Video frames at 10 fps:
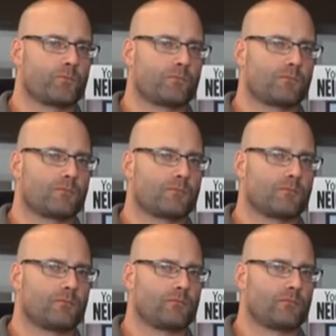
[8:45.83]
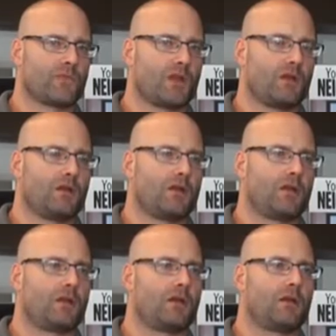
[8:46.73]

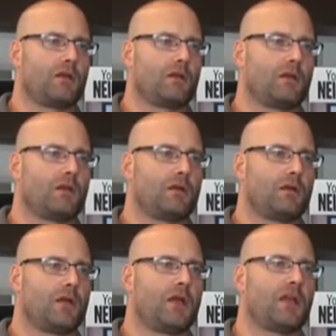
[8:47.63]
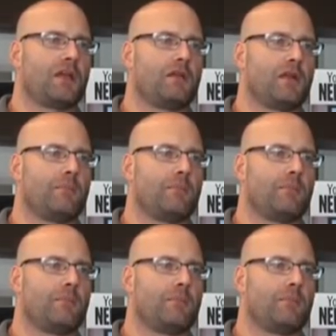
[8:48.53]
This person isn't speaking.